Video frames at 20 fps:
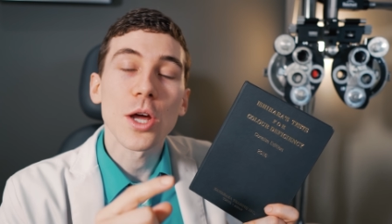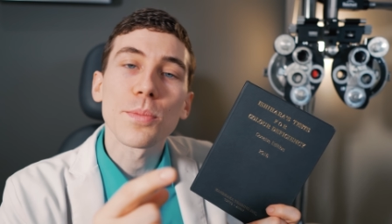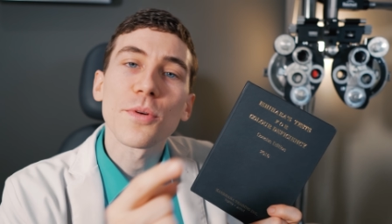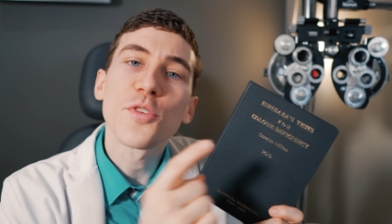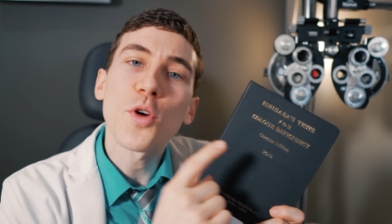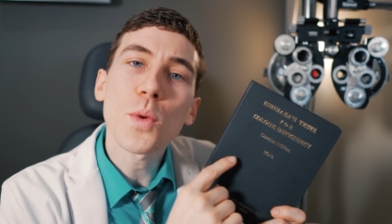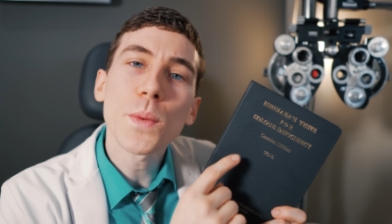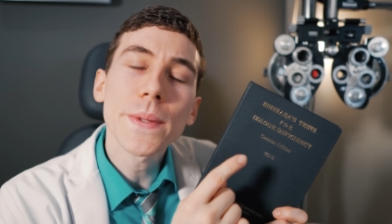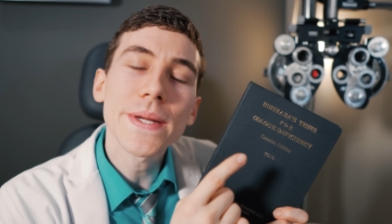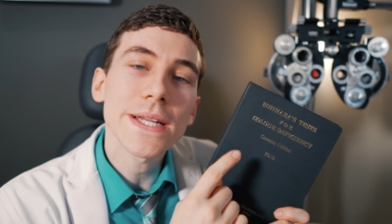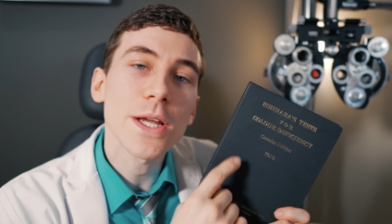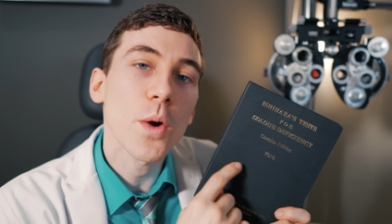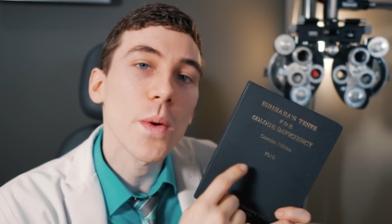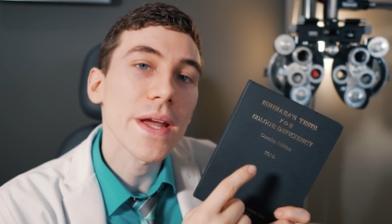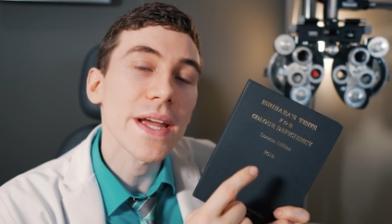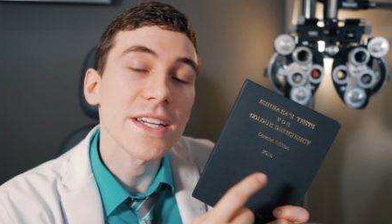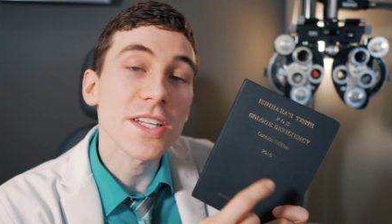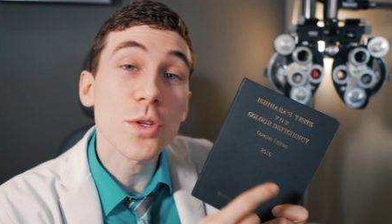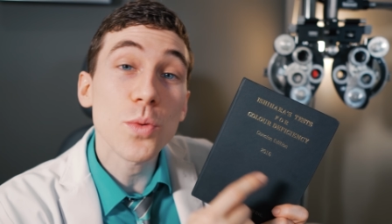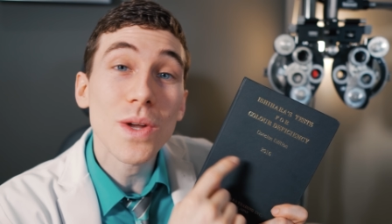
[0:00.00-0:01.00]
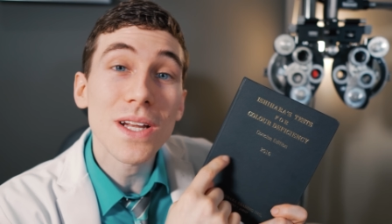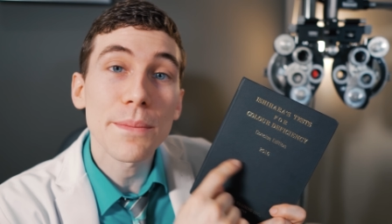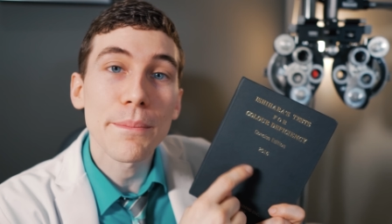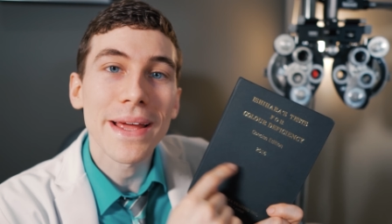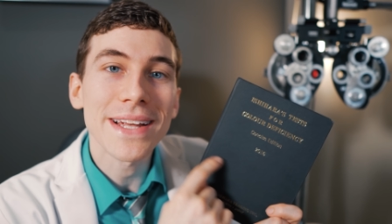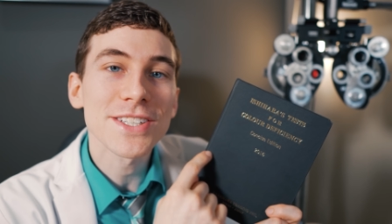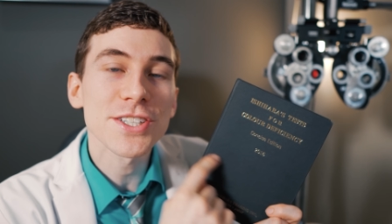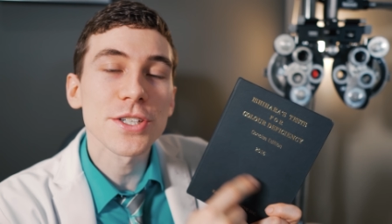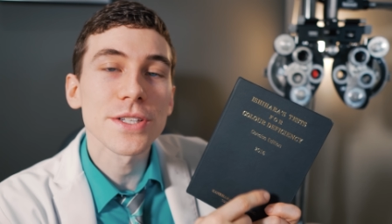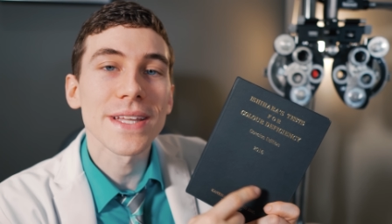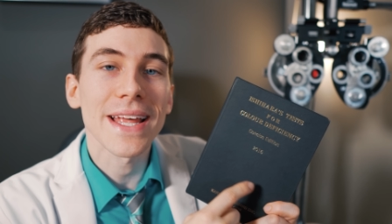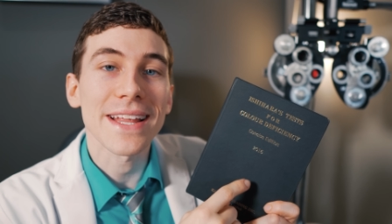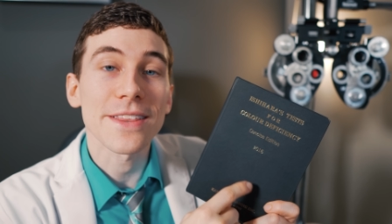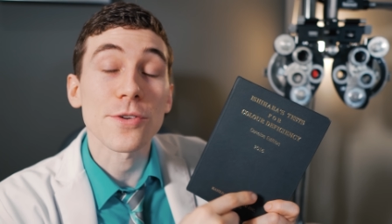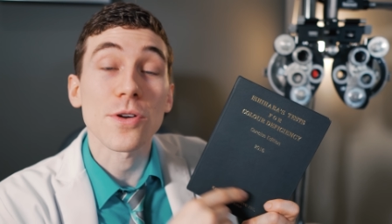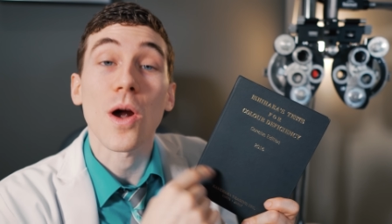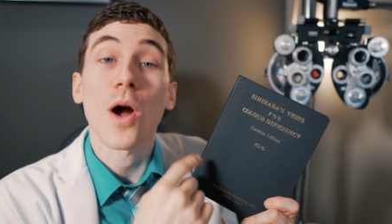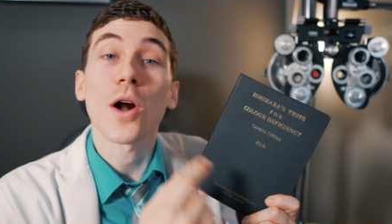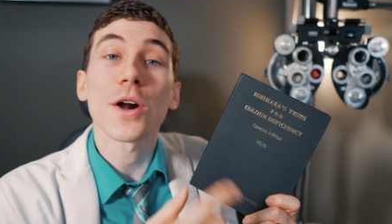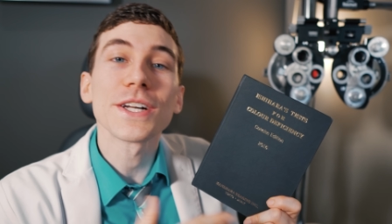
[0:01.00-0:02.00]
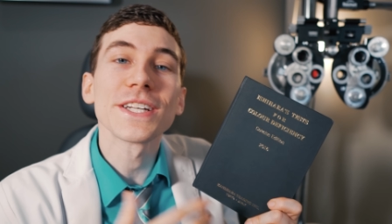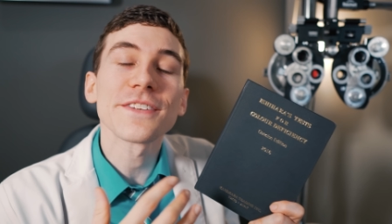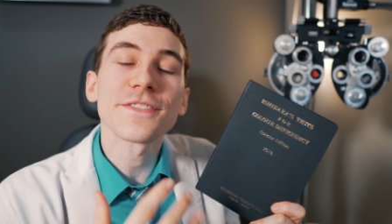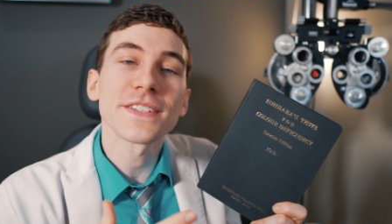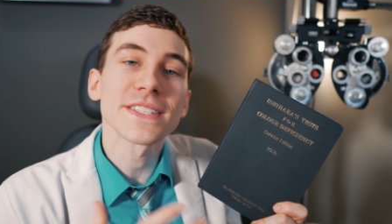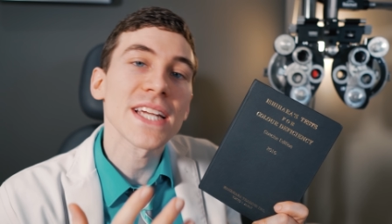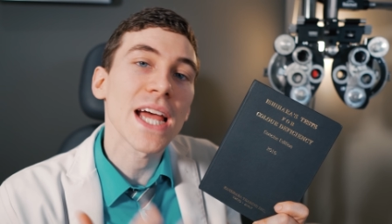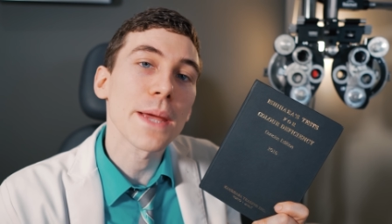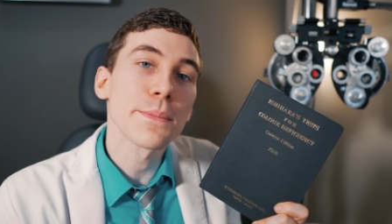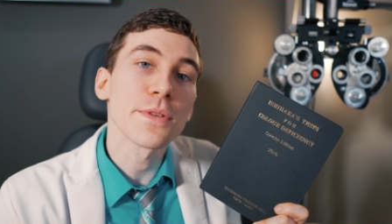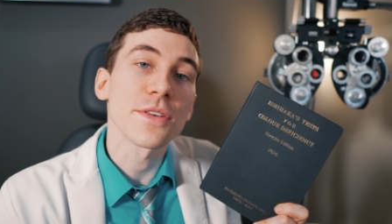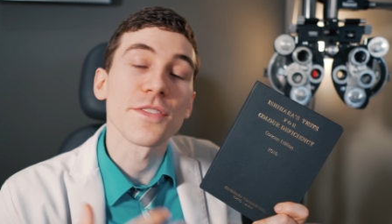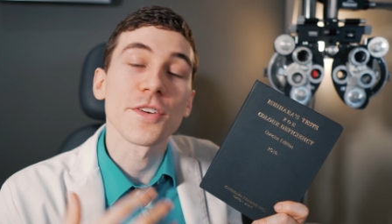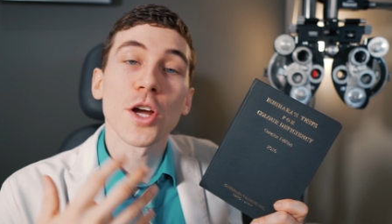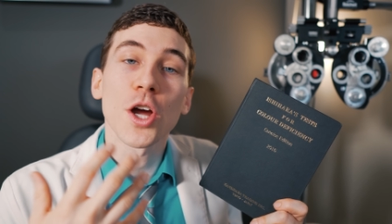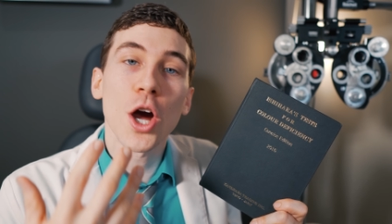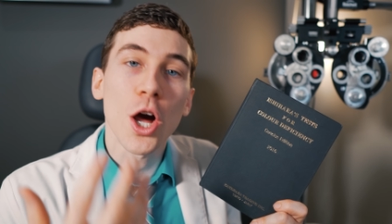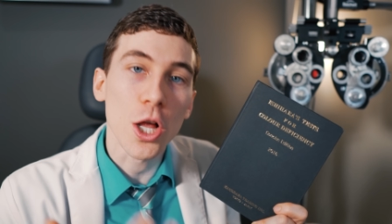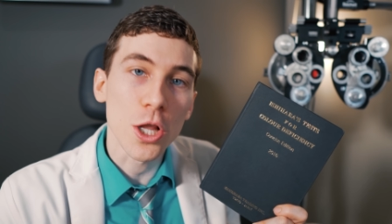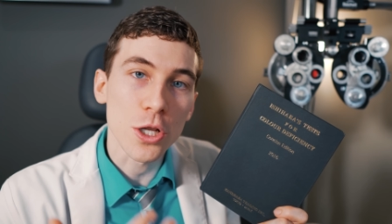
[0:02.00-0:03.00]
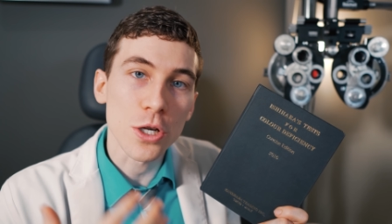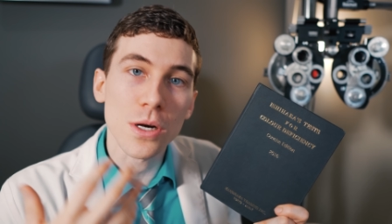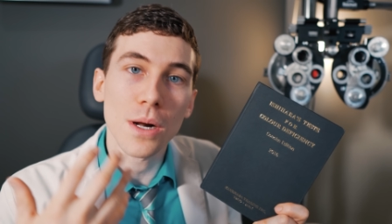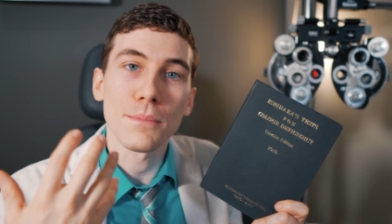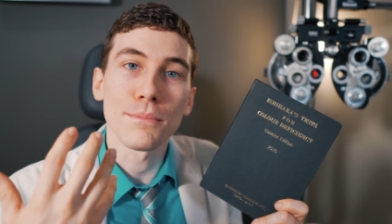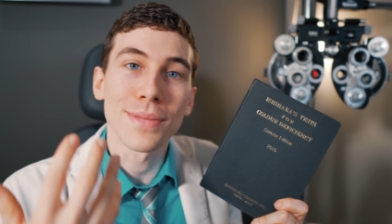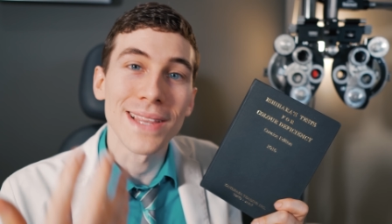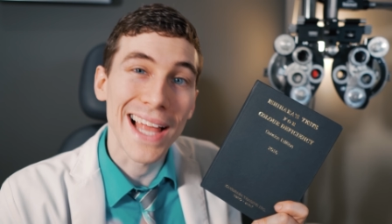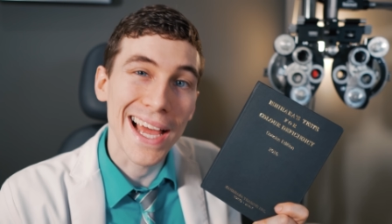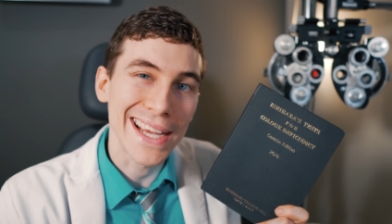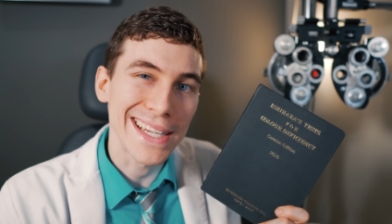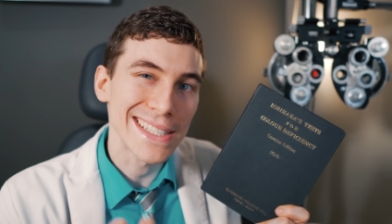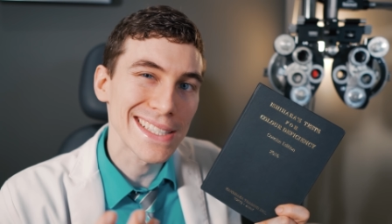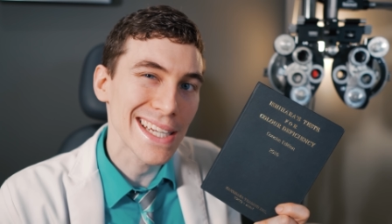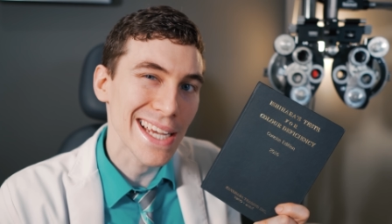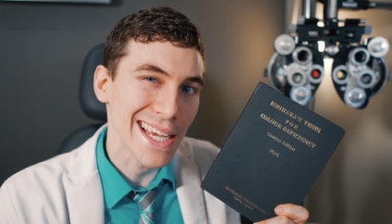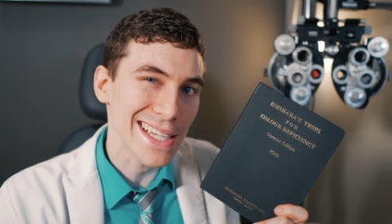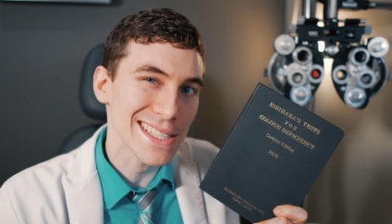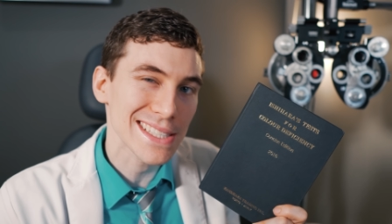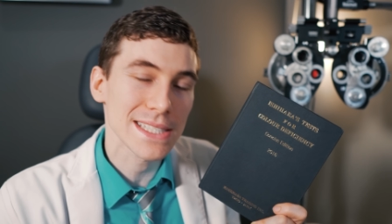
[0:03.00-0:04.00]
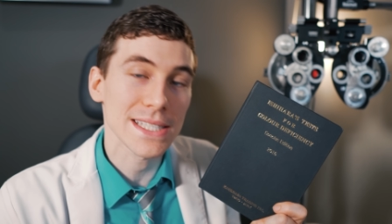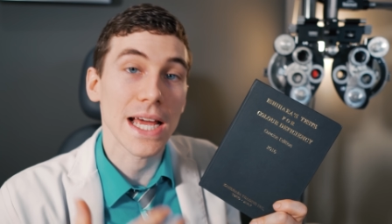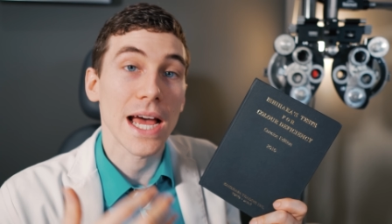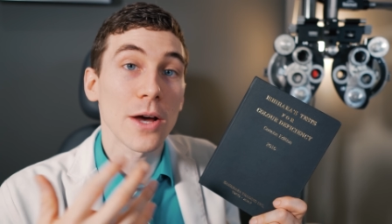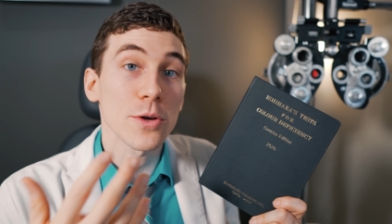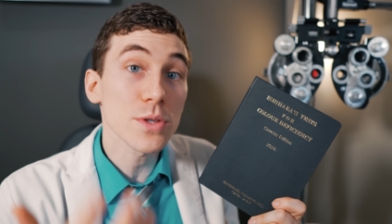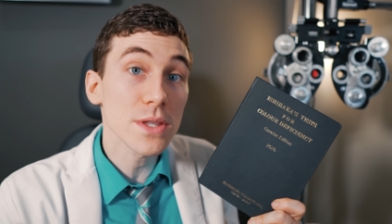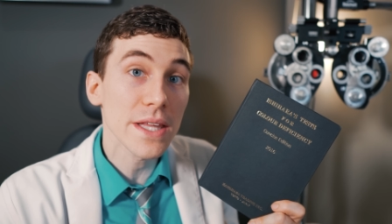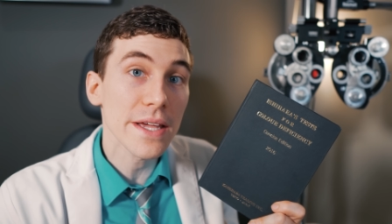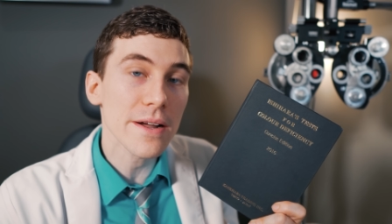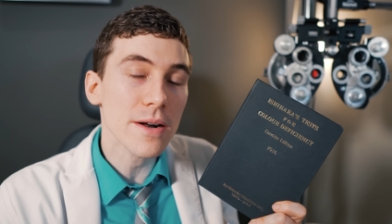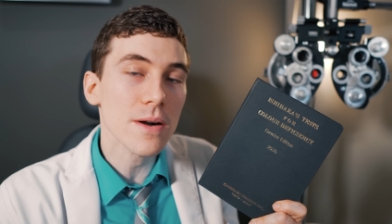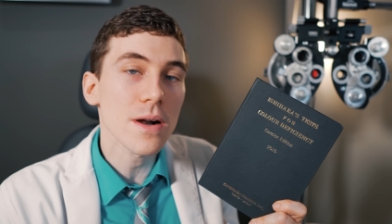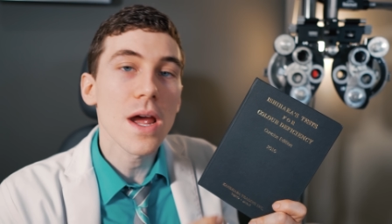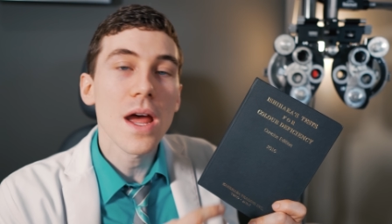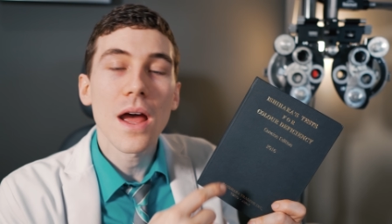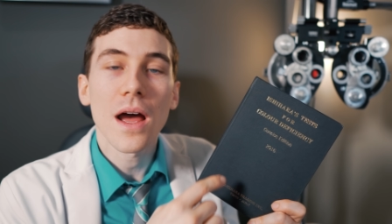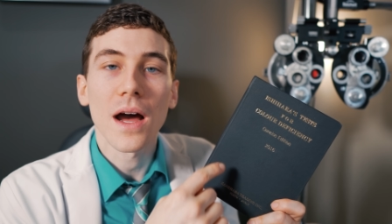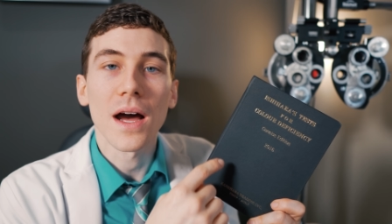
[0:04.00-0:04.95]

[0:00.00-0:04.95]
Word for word: Now, before we get going, I just want to mention that there are different types of color blind tests out there.